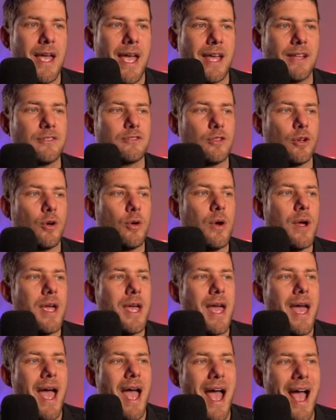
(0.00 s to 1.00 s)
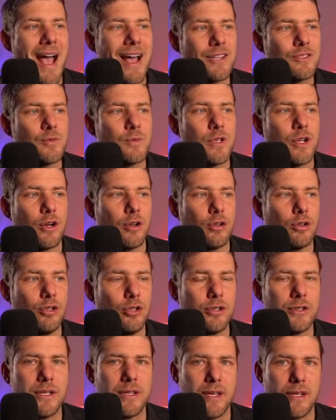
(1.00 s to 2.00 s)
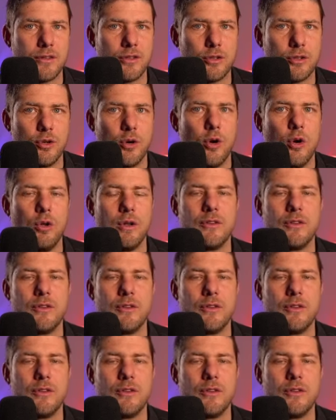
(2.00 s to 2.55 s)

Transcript: And so as we are looking at the goal,